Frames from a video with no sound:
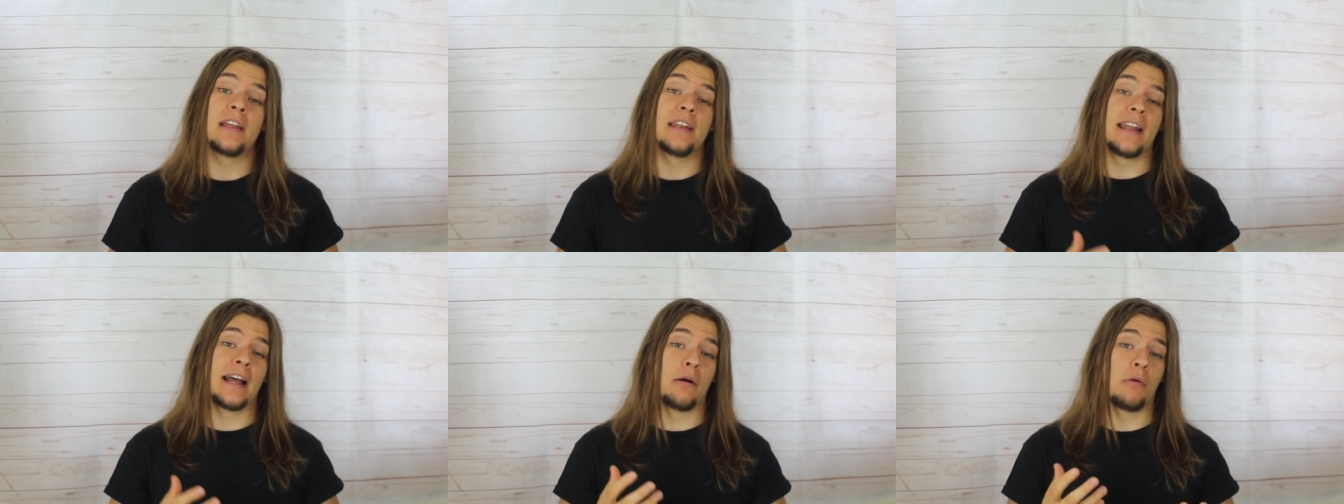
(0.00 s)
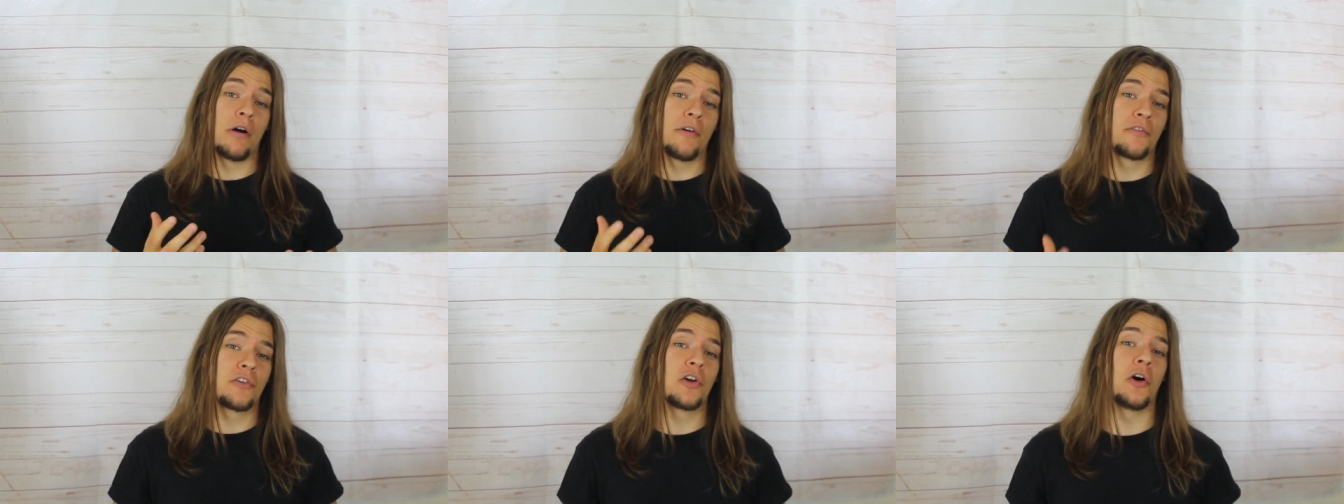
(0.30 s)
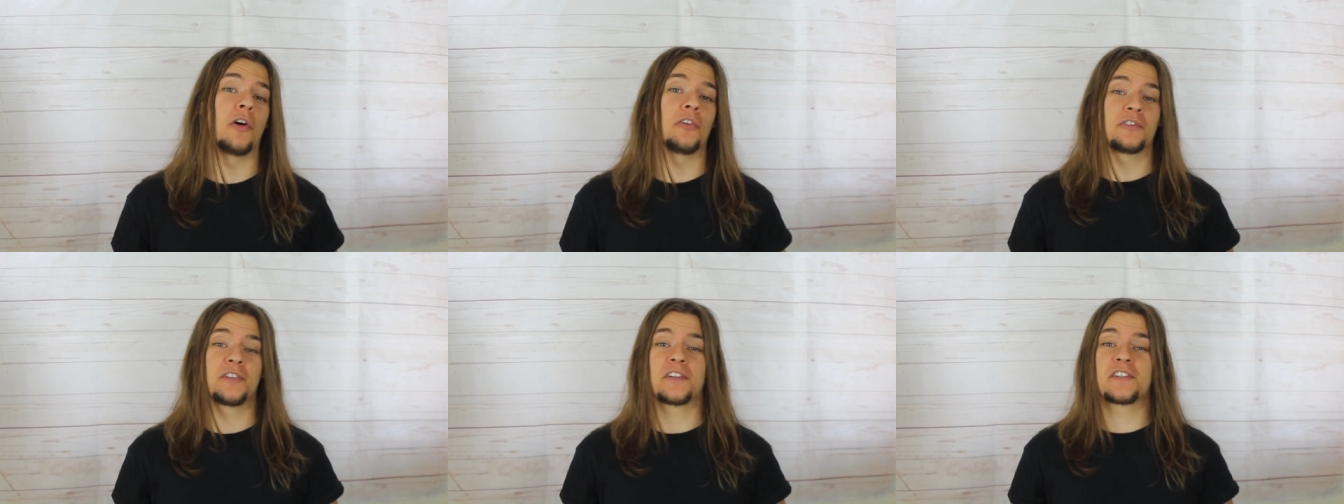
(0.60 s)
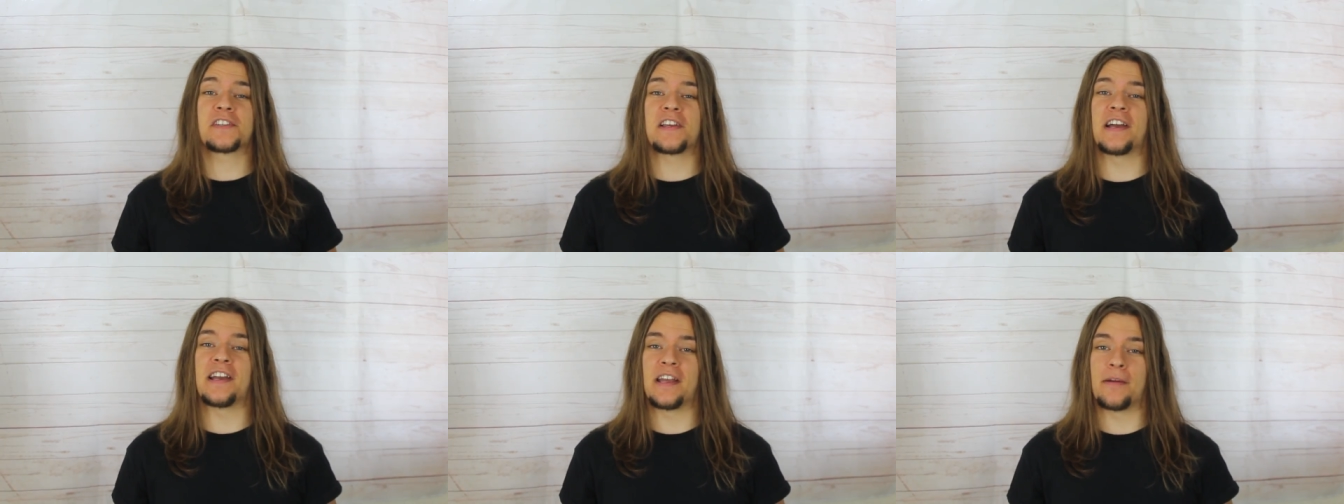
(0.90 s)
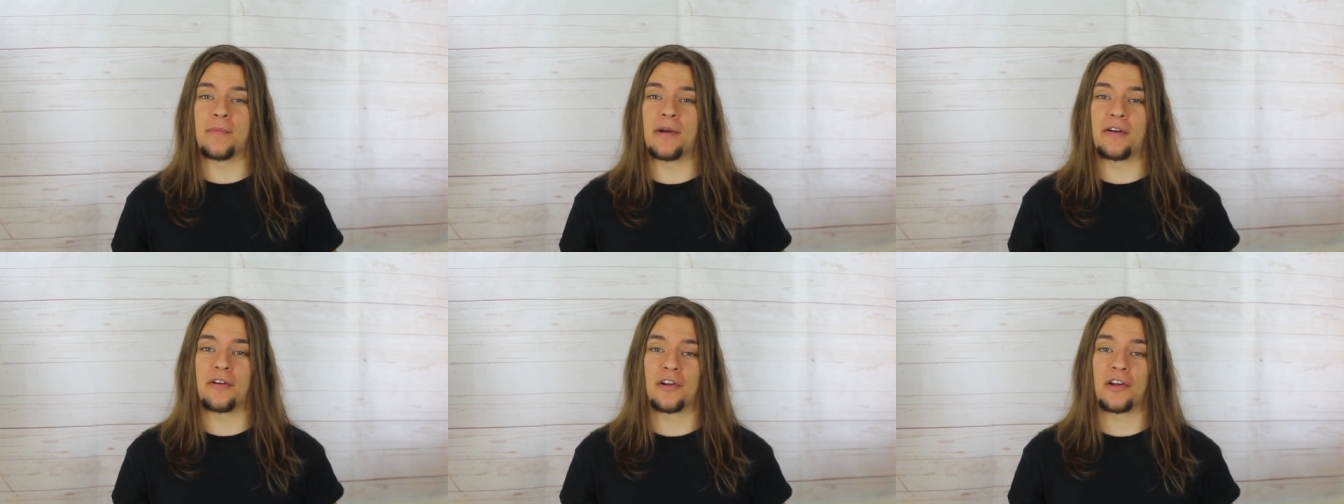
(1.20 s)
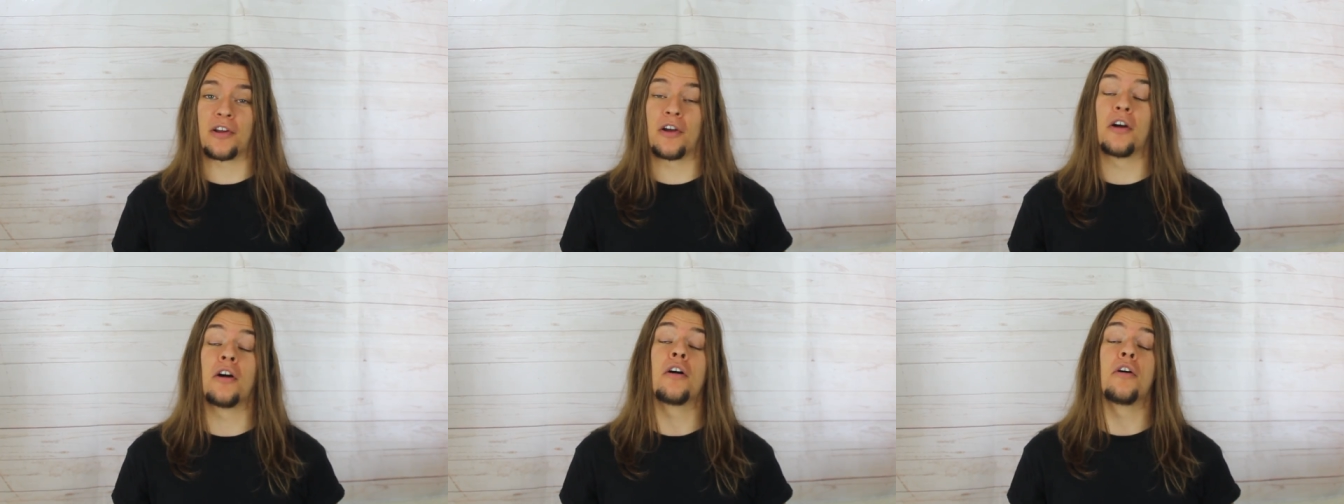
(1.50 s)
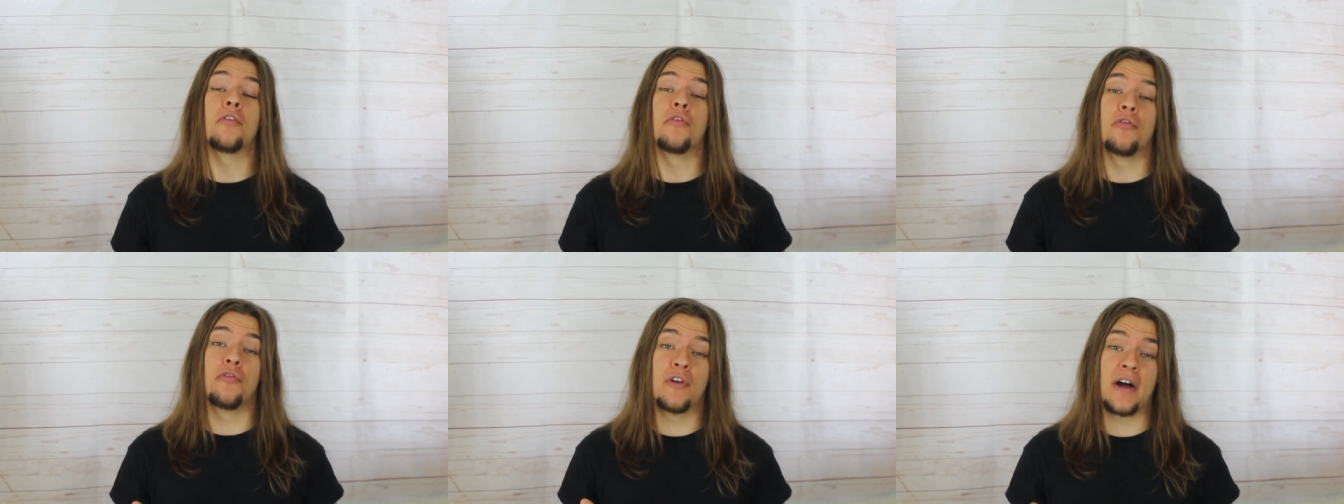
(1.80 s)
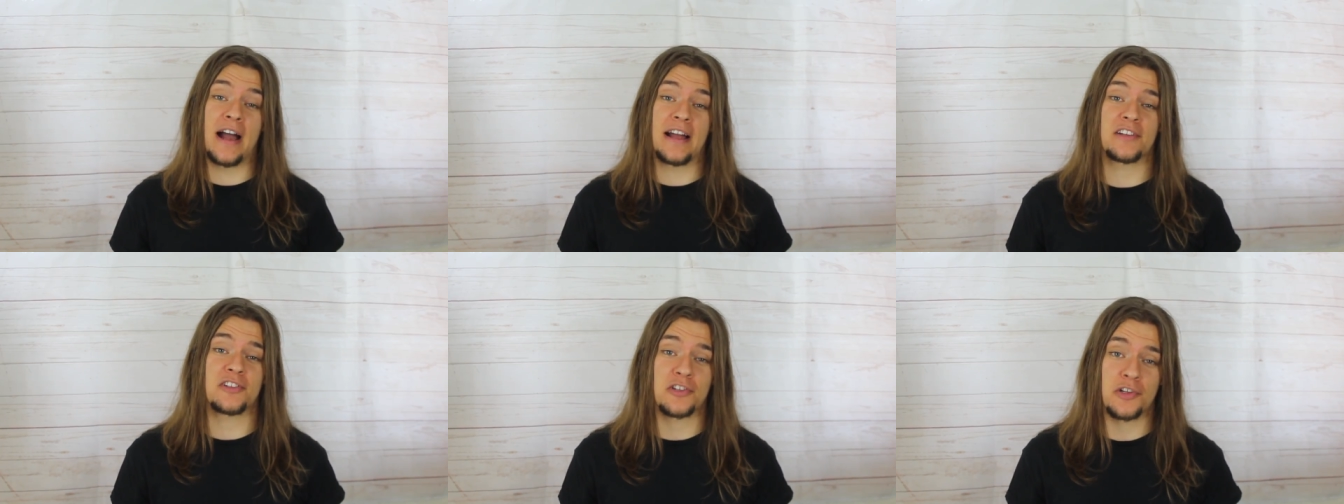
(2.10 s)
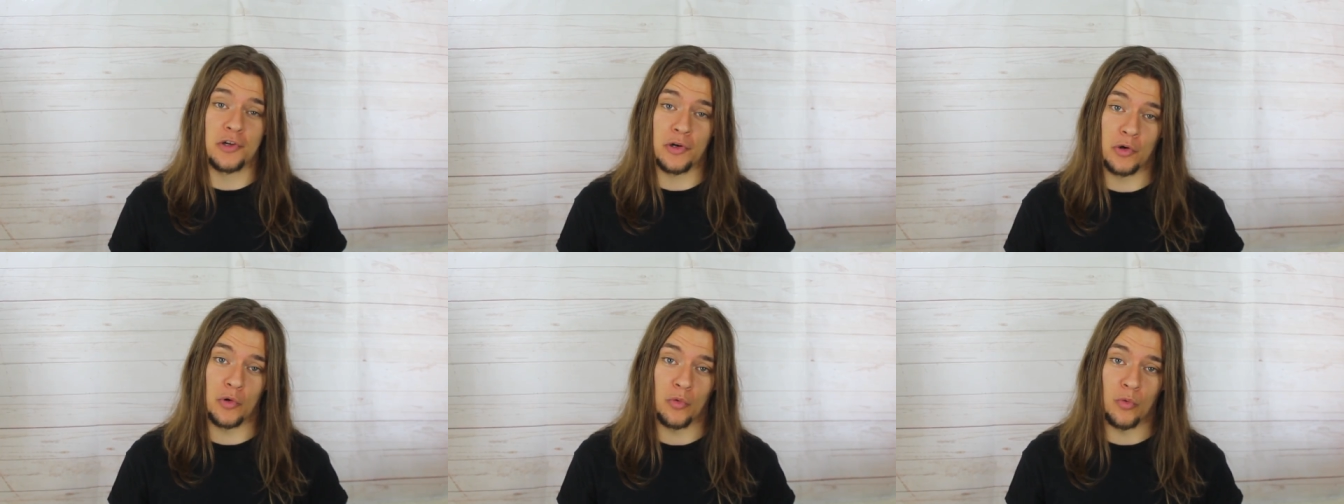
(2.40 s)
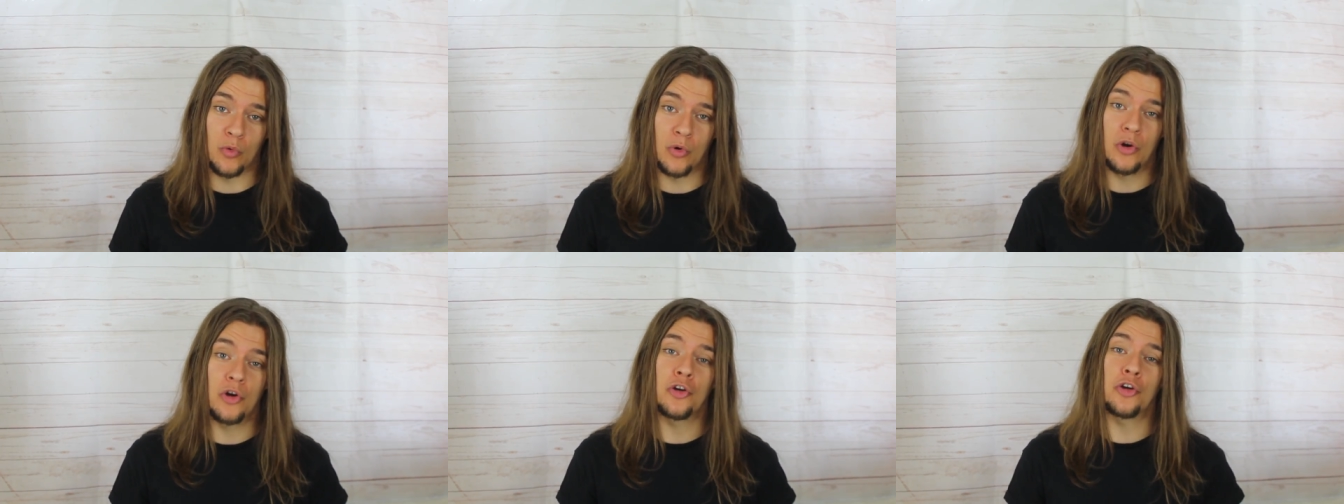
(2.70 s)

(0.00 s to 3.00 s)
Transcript: Now I've got to say America, that's cool.